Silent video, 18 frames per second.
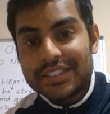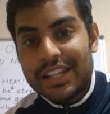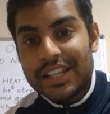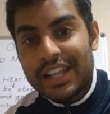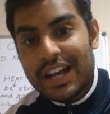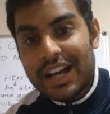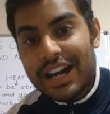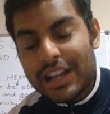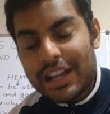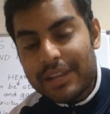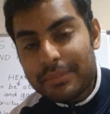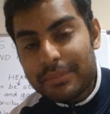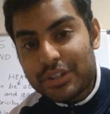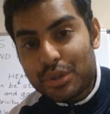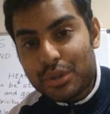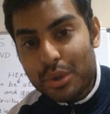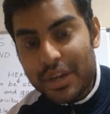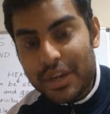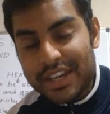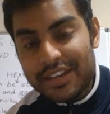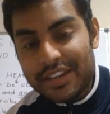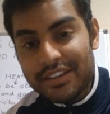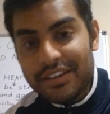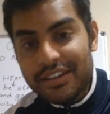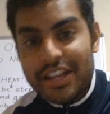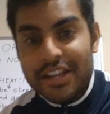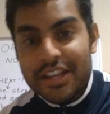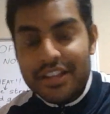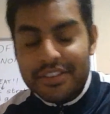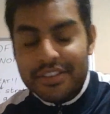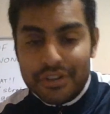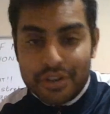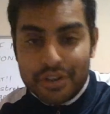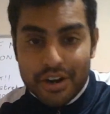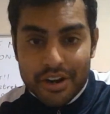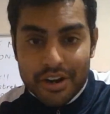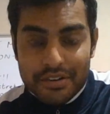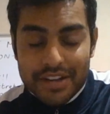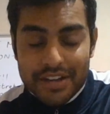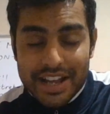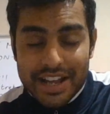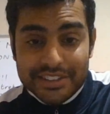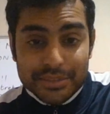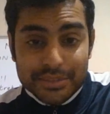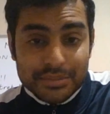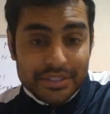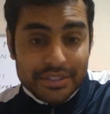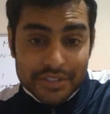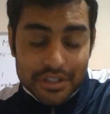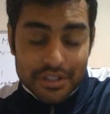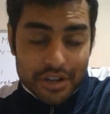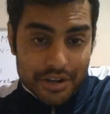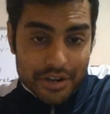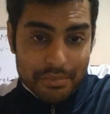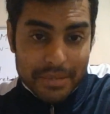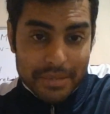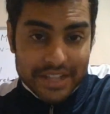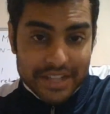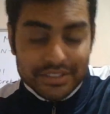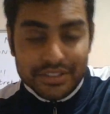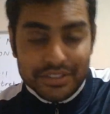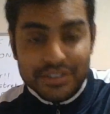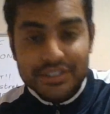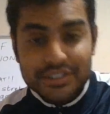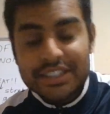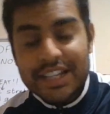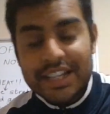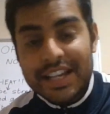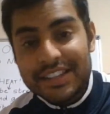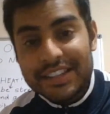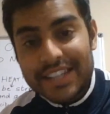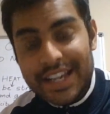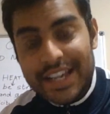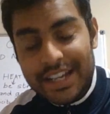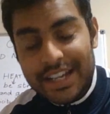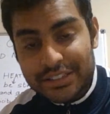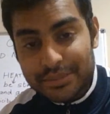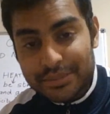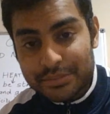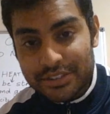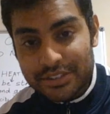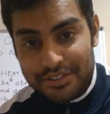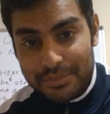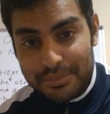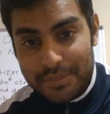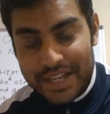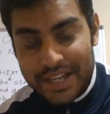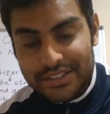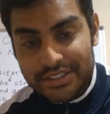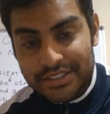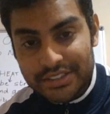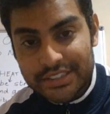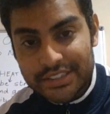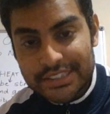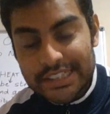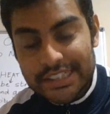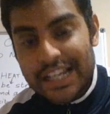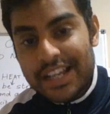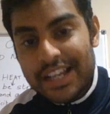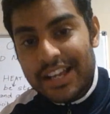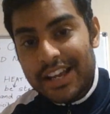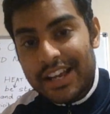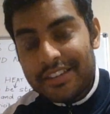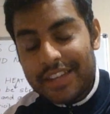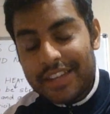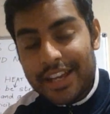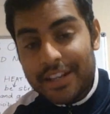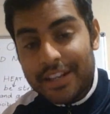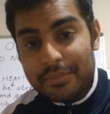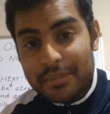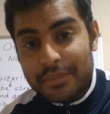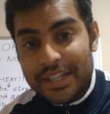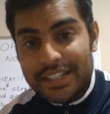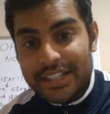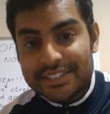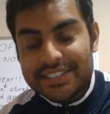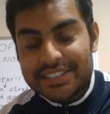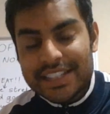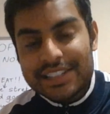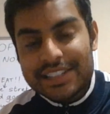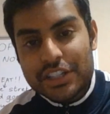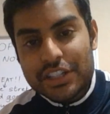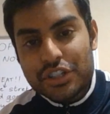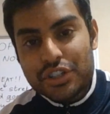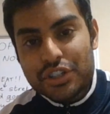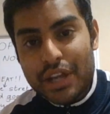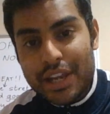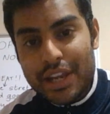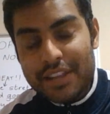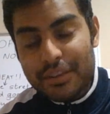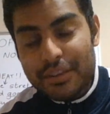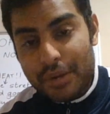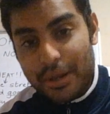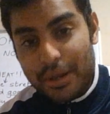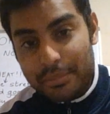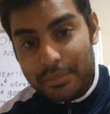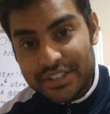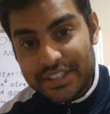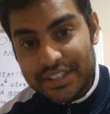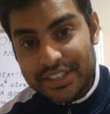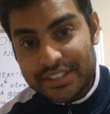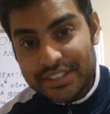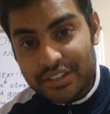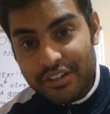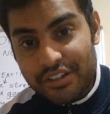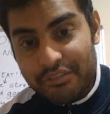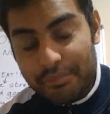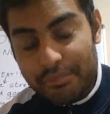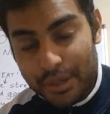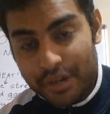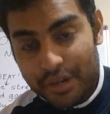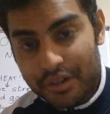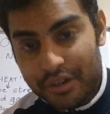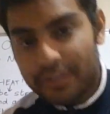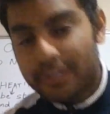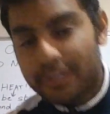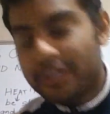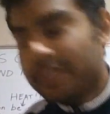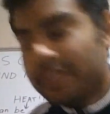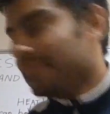lie between the atoms of the non-metals and the atoms of the metals. And that means that they share the properties of both.